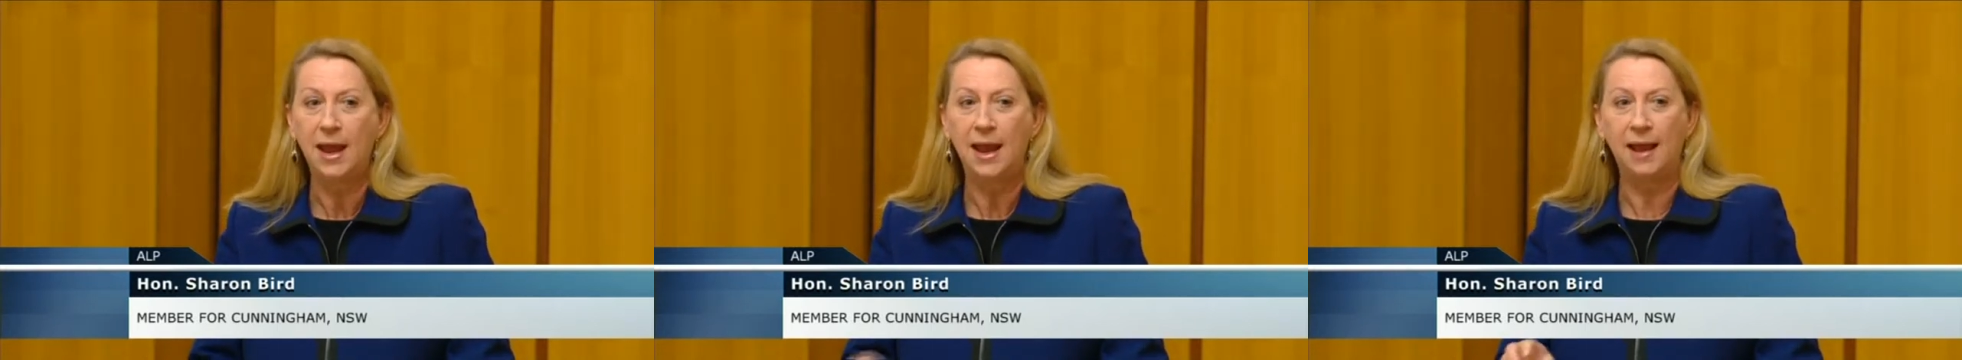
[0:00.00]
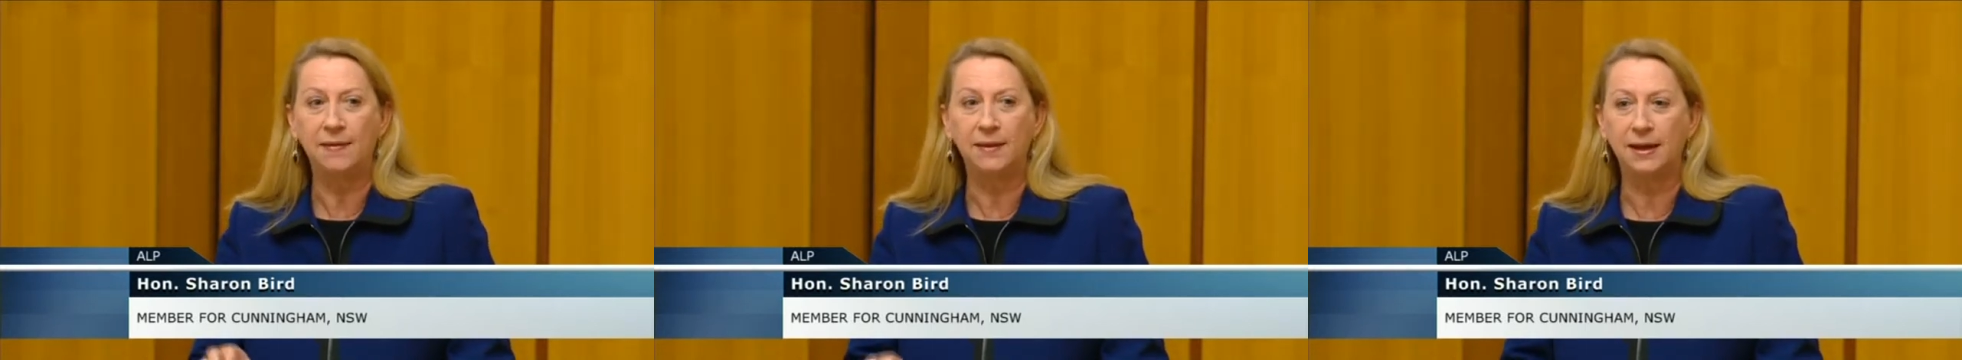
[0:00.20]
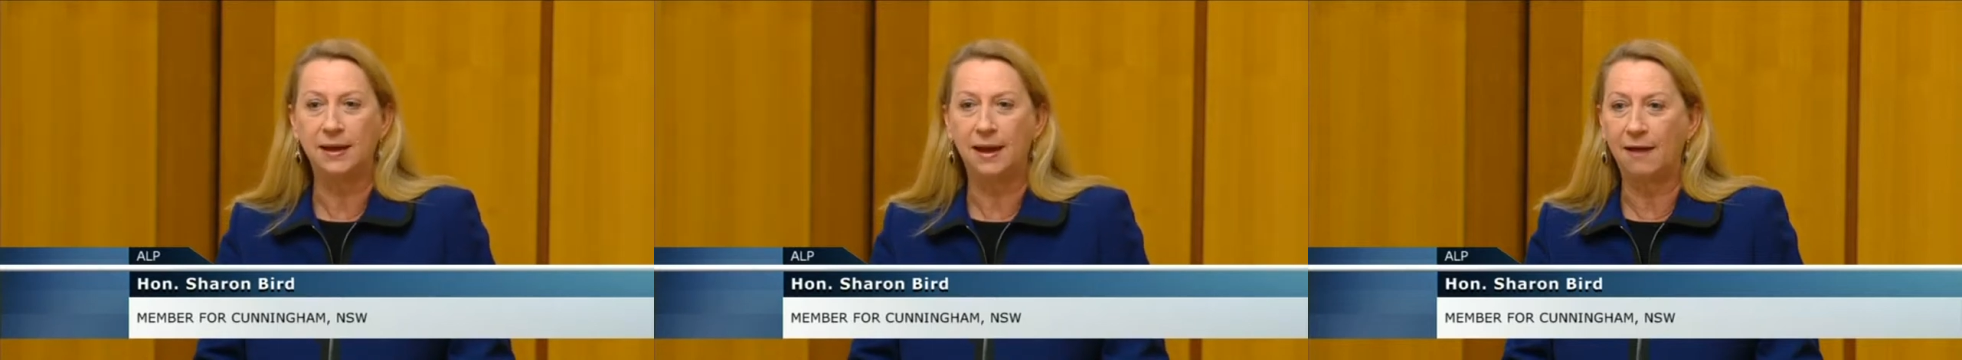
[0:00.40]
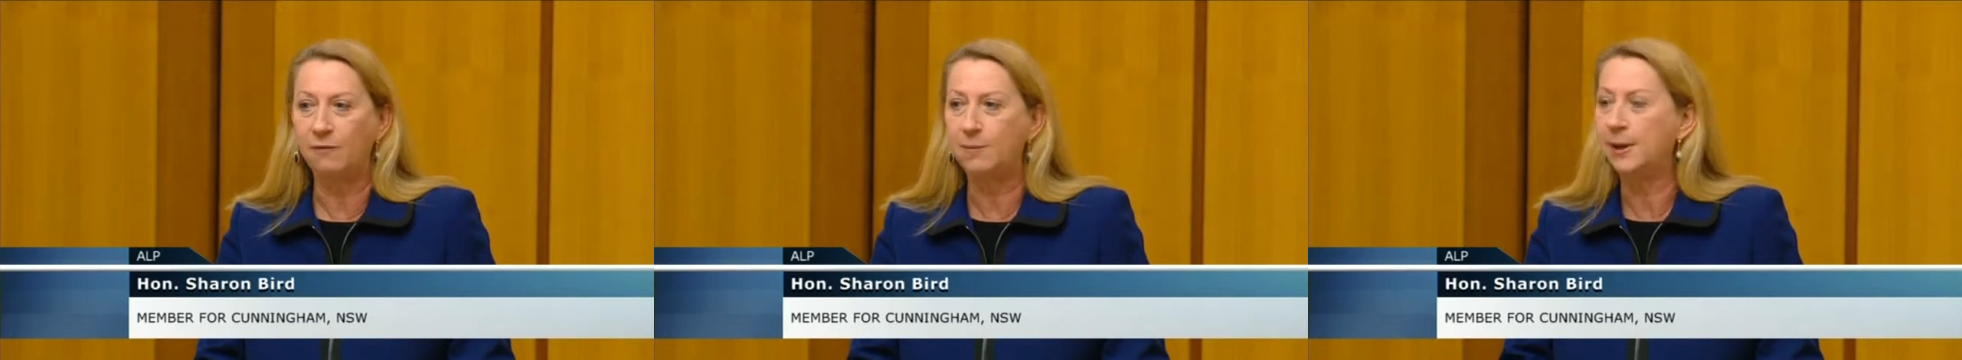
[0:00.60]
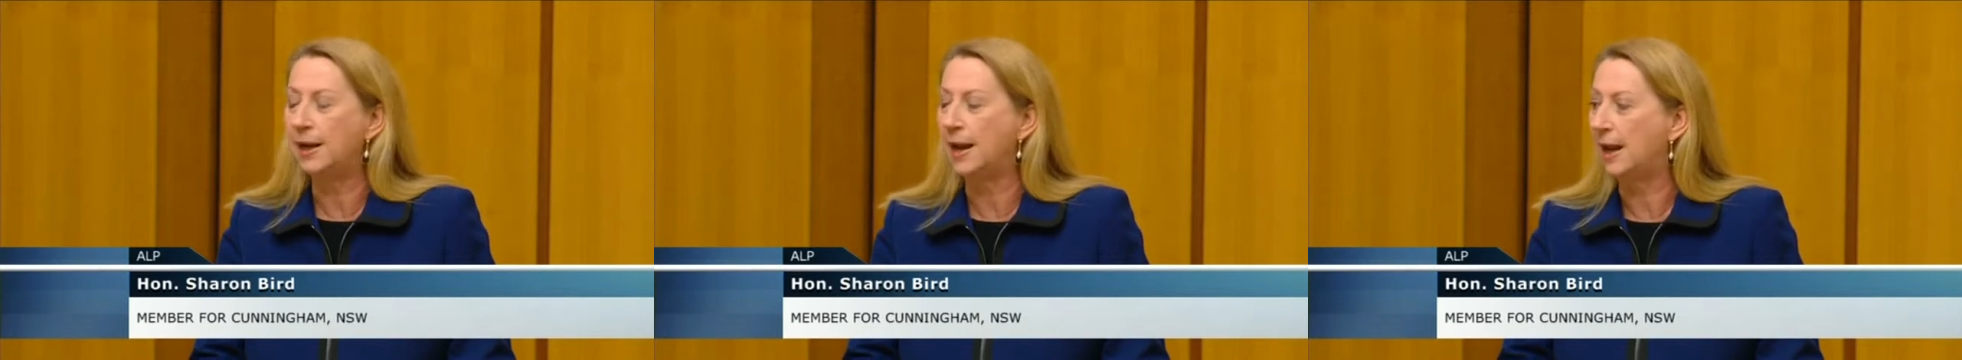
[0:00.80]
And the
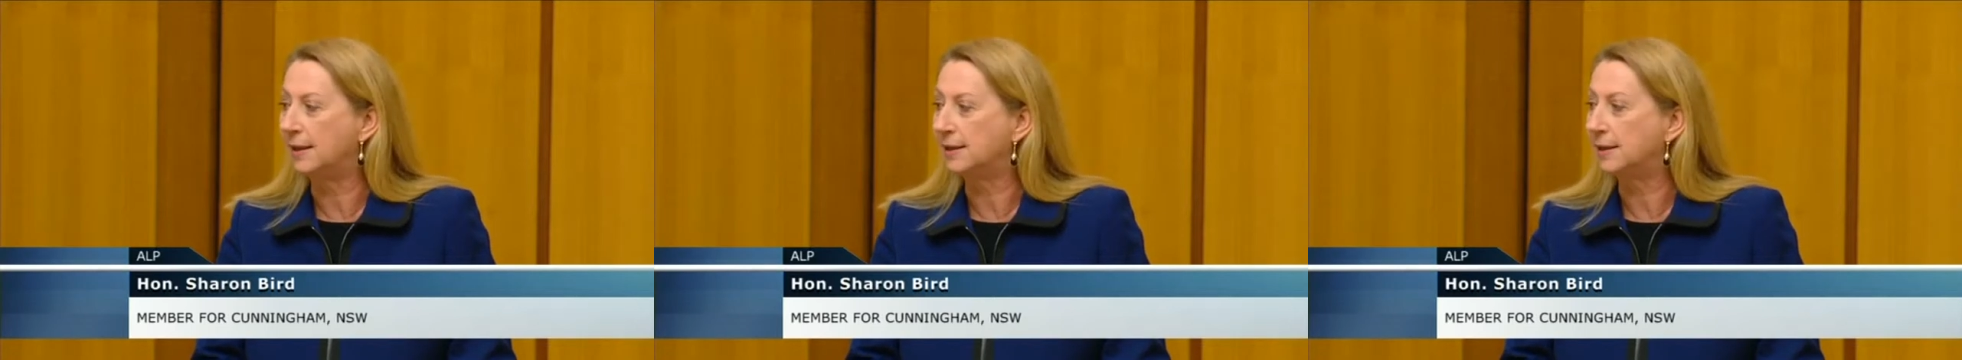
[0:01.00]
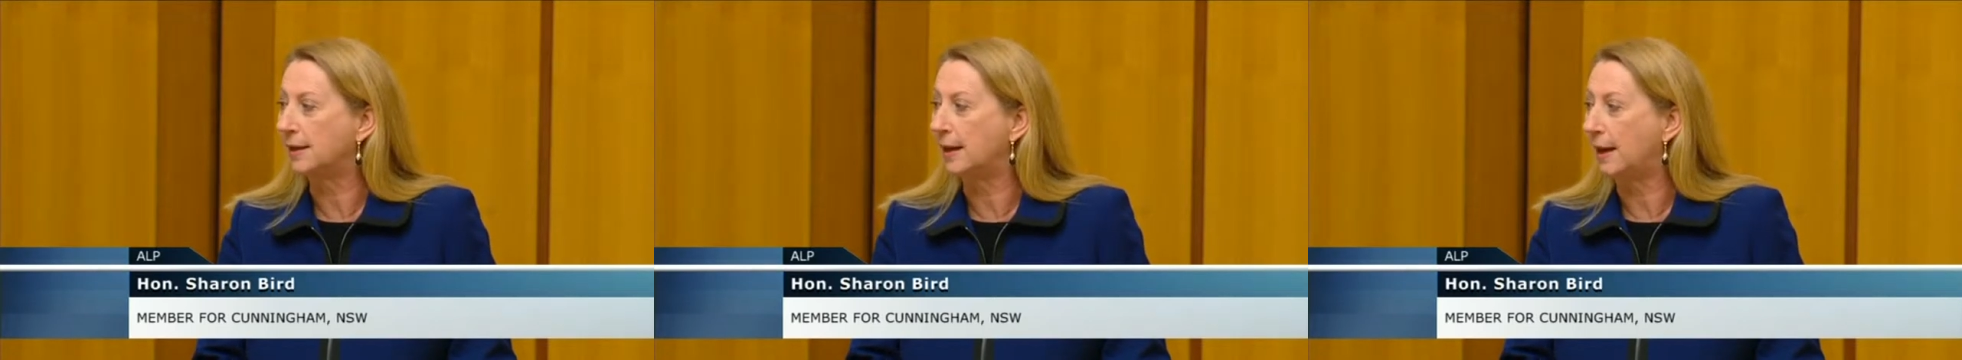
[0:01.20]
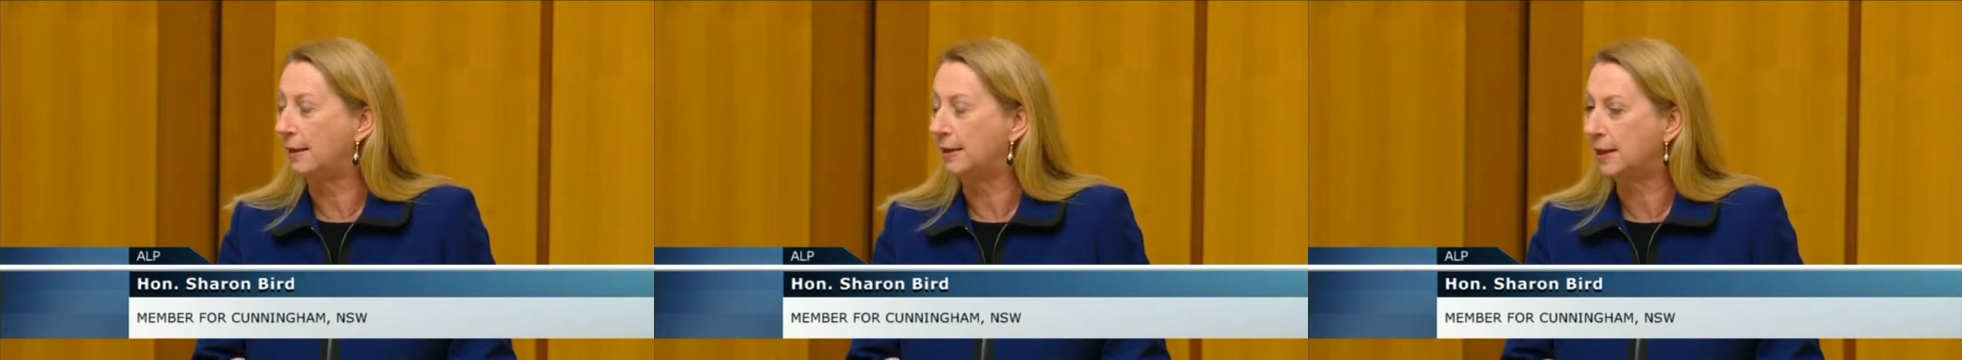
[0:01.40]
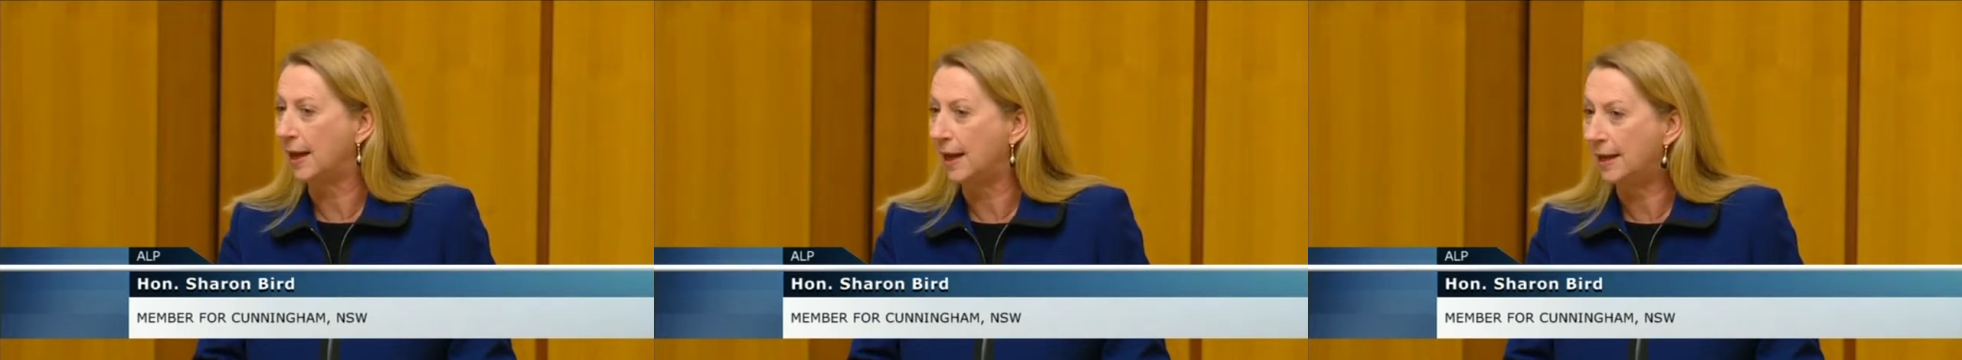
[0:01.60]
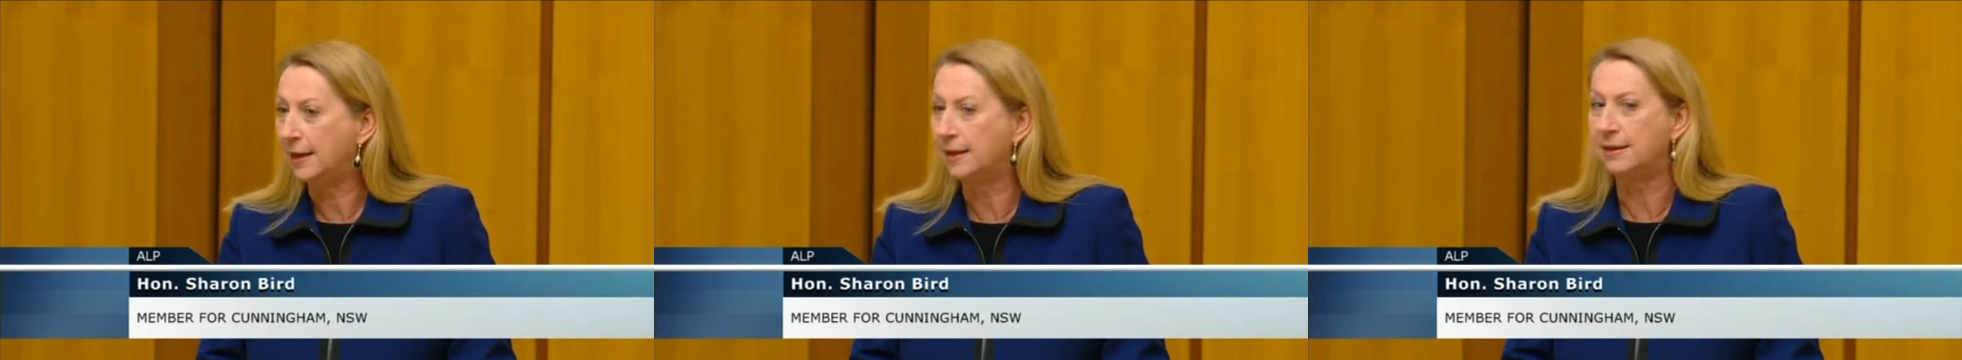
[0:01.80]
government has
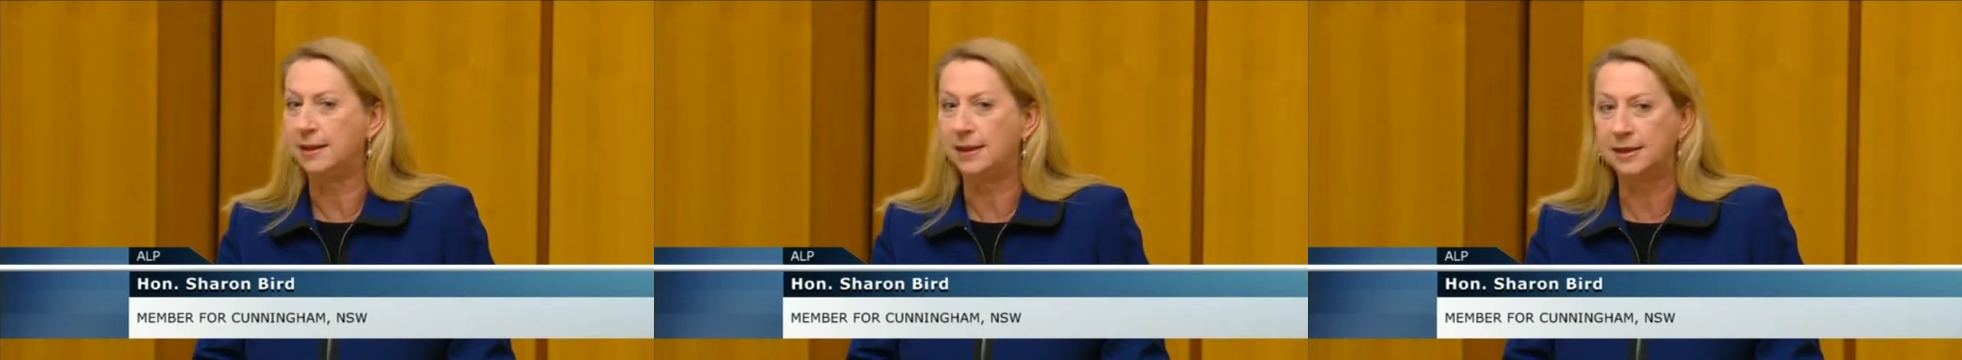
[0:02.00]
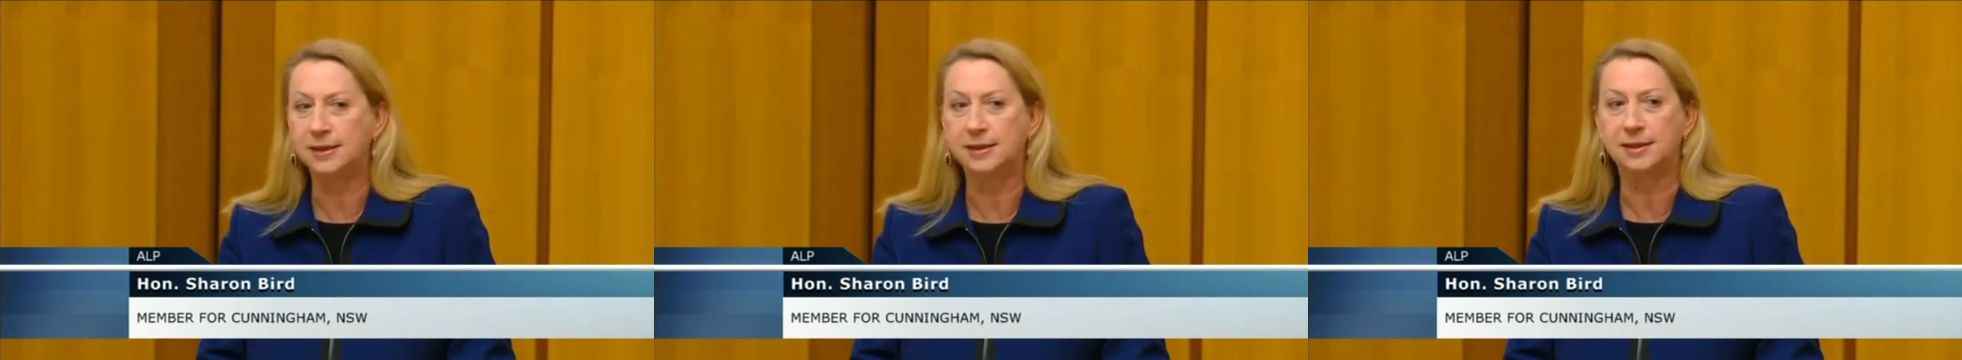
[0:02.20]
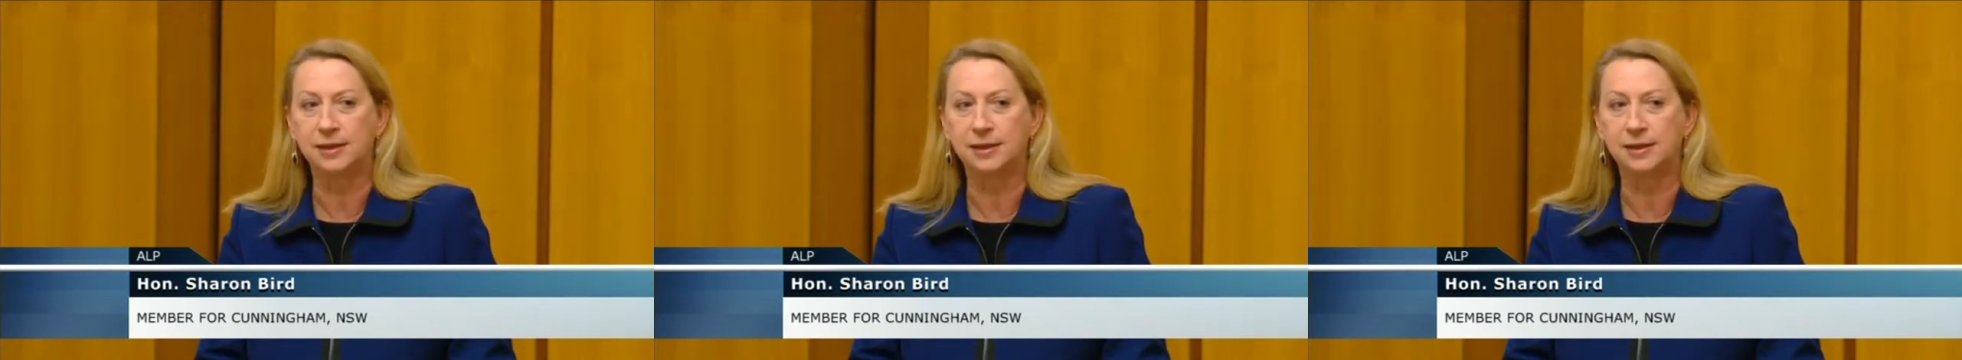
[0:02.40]
taken this